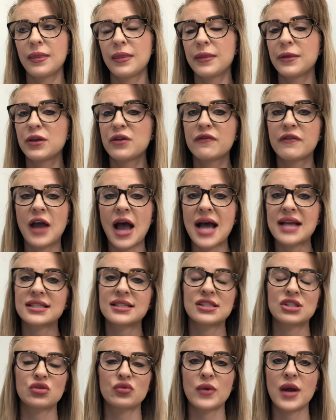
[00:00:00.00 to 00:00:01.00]
you've got
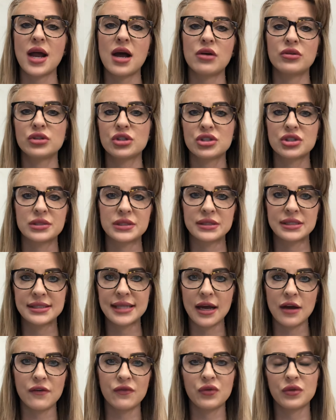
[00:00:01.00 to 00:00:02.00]
to surround
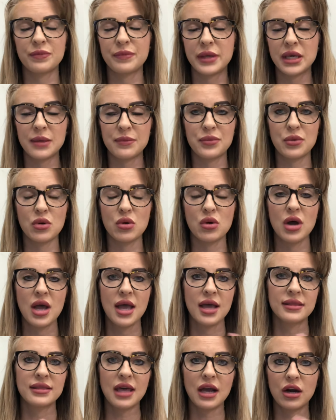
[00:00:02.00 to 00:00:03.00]
yourself with people
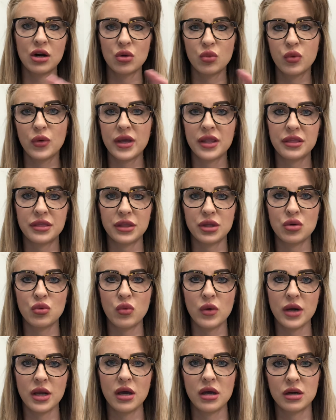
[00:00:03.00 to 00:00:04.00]
that are with you
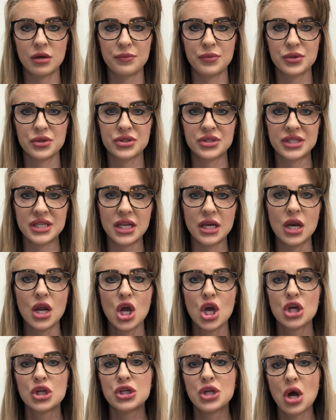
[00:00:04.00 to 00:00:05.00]
100%.
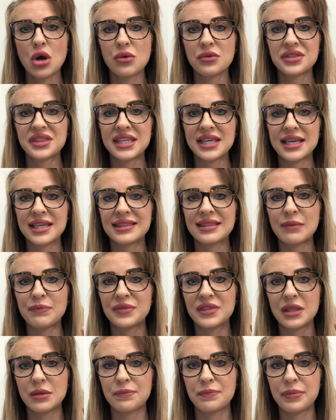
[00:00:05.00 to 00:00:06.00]
Don't think
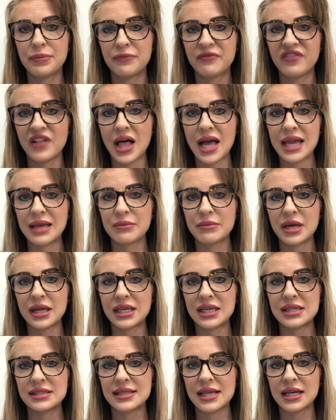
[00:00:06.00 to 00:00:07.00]
that the flying
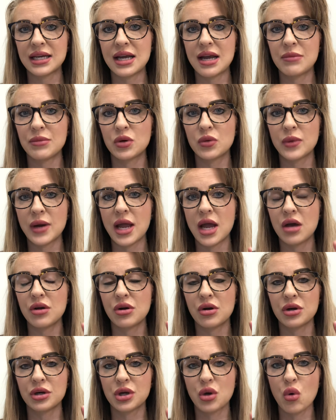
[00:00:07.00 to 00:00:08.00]
monkeys that come around
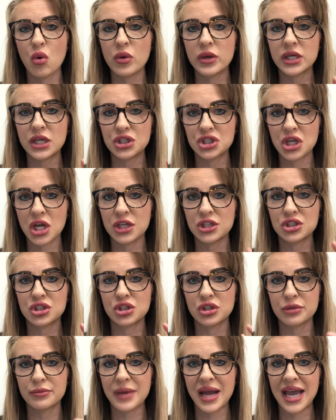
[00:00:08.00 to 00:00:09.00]
are going to change
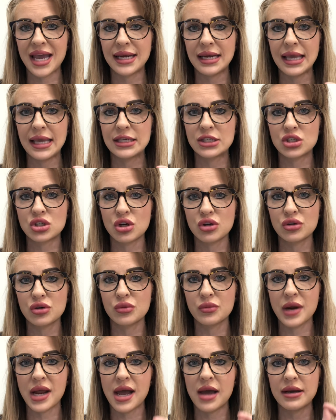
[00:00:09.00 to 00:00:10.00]
their mind and turn
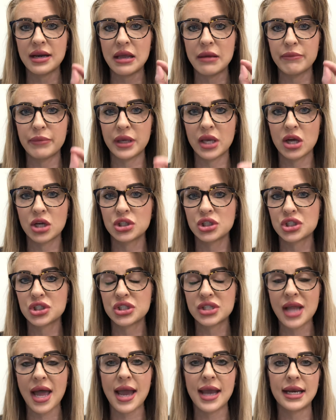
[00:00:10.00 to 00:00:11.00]
around and be on your
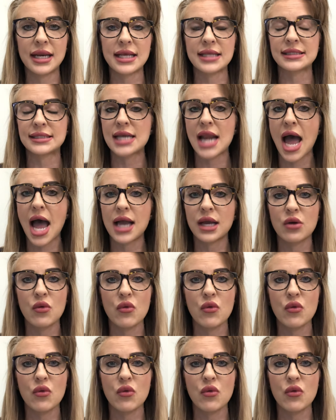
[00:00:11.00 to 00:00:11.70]
side. It's not